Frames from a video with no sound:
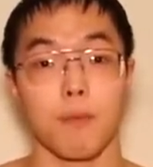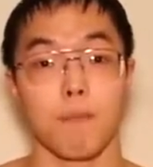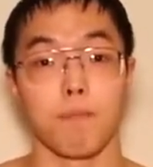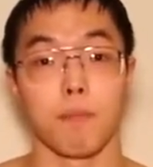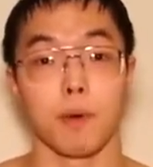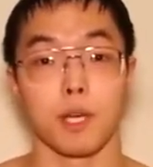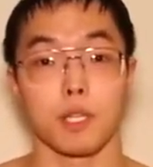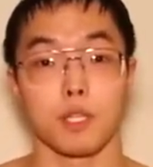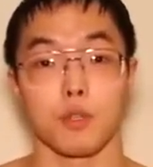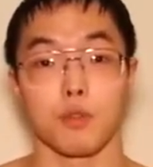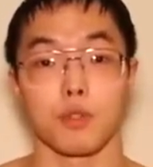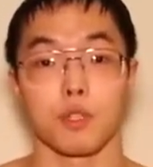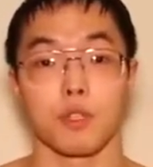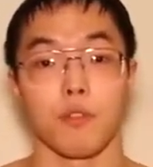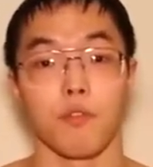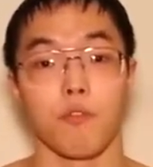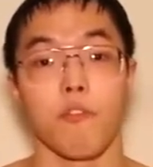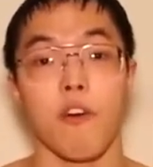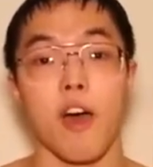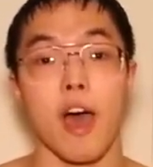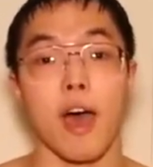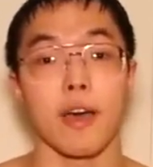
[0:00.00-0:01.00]
in muscles
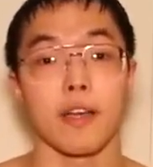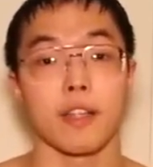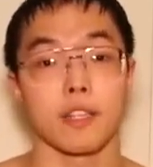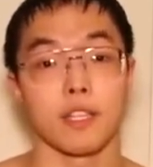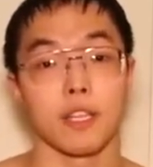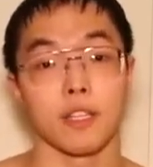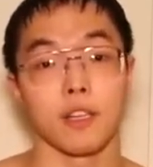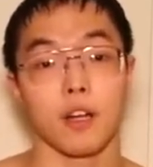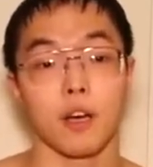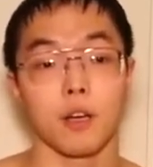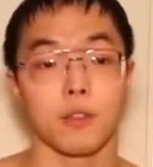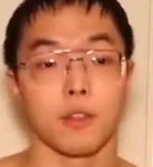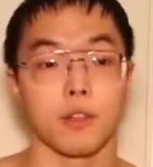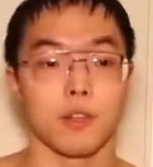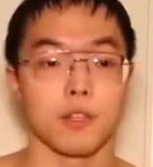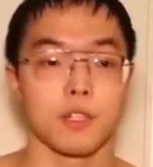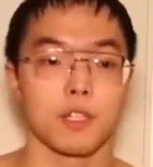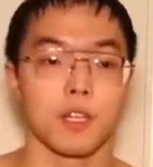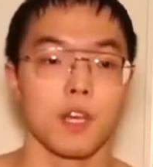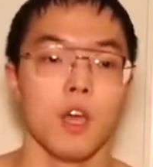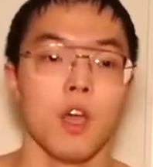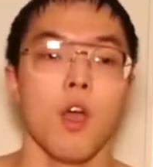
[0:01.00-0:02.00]
than fat than
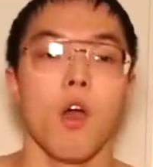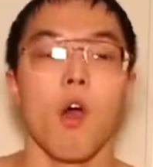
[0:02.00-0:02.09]
others.